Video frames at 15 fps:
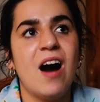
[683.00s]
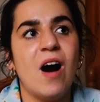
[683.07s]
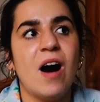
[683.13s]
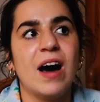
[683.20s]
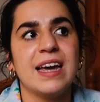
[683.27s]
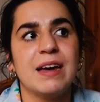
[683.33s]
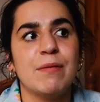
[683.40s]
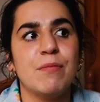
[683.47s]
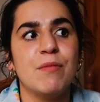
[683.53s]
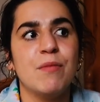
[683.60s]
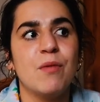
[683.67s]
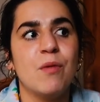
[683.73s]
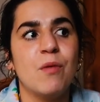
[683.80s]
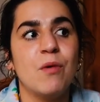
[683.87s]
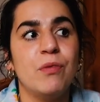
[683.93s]
I
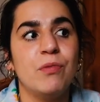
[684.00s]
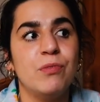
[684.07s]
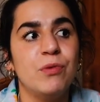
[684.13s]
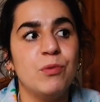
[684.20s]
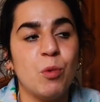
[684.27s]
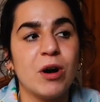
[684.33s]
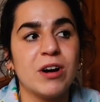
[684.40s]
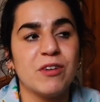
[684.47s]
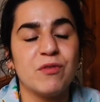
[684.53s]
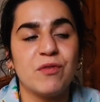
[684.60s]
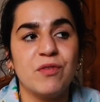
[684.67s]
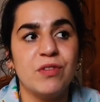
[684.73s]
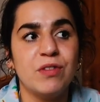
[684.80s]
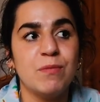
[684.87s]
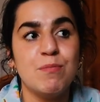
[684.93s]
am one of
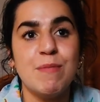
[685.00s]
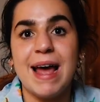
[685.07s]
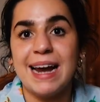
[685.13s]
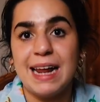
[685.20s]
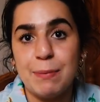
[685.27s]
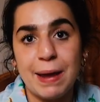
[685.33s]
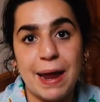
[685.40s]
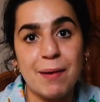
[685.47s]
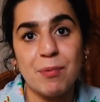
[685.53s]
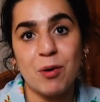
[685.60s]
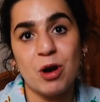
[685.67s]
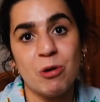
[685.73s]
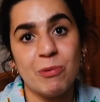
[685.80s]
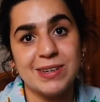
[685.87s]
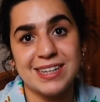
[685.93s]
many people
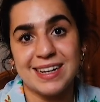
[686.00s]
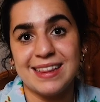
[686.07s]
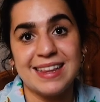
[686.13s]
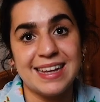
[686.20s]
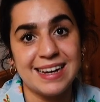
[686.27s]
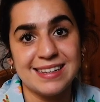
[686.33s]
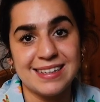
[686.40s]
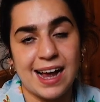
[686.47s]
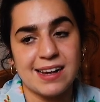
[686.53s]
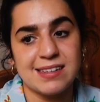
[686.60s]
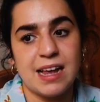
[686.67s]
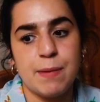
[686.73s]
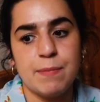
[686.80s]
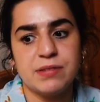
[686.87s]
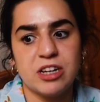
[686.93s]
who was in the exact
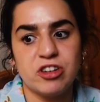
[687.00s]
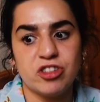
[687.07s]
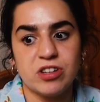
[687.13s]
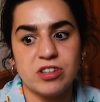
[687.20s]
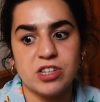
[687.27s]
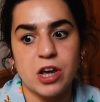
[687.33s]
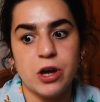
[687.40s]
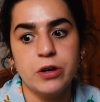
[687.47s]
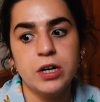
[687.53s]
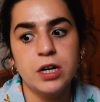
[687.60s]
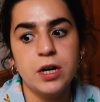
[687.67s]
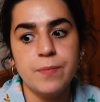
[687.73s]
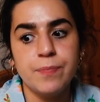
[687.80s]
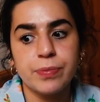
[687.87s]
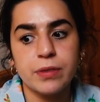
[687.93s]
same position, so
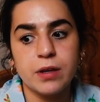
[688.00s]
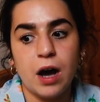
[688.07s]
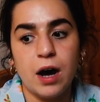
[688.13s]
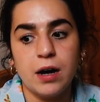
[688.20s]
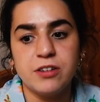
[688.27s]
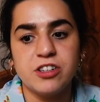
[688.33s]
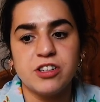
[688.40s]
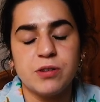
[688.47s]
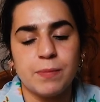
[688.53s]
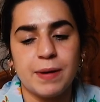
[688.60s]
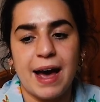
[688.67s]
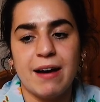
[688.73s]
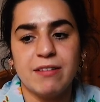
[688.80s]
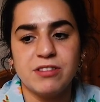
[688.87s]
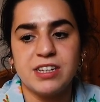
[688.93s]
I just am
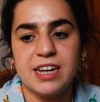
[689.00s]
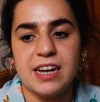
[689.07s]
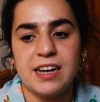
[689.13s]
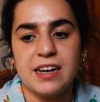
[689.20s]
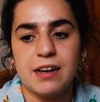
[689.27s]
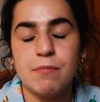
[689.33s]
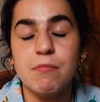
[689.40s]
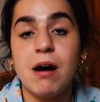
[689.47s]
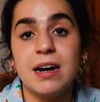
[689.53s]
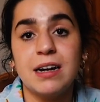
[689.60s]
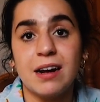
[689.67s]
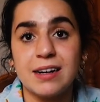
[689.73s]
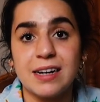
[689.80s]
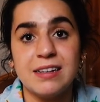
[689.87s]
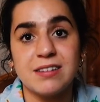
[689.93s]
counting my
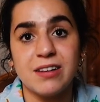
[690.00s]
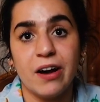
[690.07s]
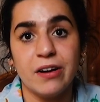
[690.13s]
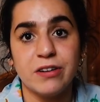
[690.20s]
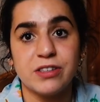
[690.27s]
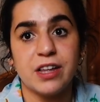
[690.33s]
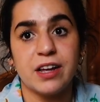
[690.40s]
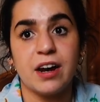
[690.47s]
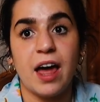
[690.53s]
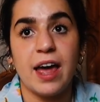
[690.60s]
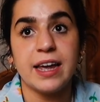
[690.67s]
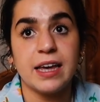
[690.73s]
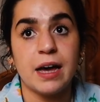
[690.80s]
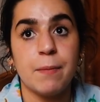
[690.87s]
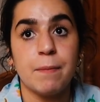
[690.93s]
lucky stars that
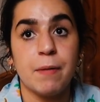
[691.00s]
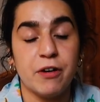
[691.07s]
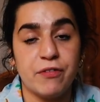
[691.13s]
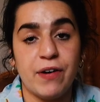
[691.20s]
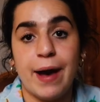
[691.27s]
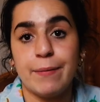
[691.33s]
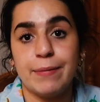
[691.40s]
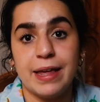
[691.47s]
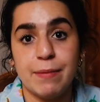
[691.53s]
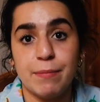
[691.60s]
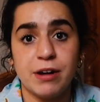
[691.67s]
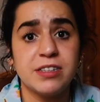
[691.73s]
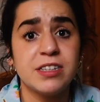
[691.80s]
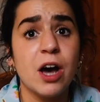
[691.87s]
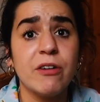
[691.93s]
like my family and
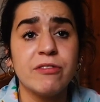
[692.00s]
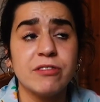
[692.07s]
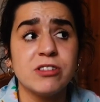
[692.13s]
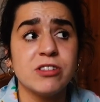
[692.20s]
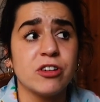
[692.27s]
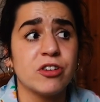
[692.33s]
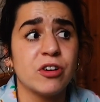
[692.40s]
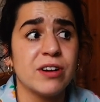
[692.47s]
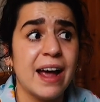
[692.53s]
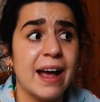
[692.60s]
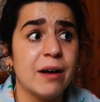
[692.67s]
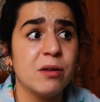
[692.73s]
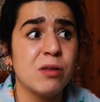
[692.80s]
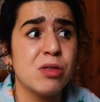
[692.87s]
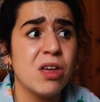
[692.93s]
myself are in such good
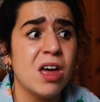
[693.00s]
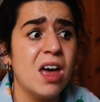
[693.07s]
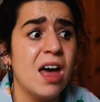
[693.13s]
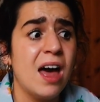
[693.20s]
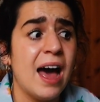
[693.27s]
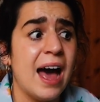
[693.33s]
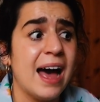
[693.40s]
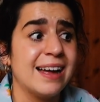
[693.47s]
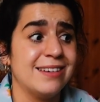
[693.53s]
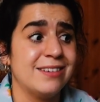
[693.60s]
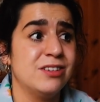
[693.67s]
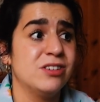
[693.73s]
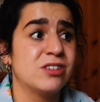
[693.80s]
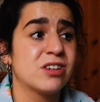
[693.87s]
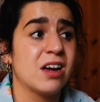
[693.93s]
health
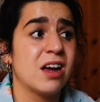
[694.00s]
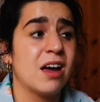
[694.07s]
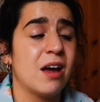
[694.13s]
and